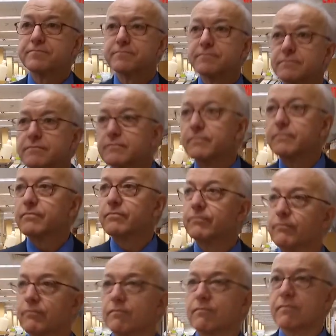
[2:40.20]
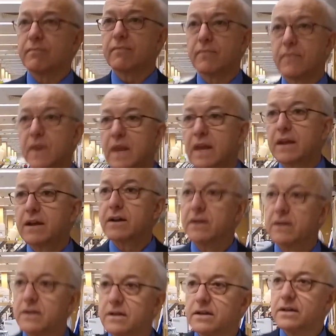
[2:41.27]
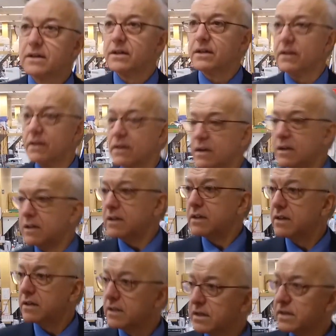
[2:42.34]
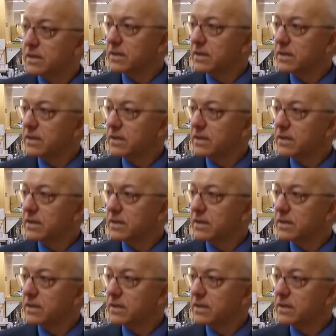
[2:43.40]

an easy problem. My lab's been working for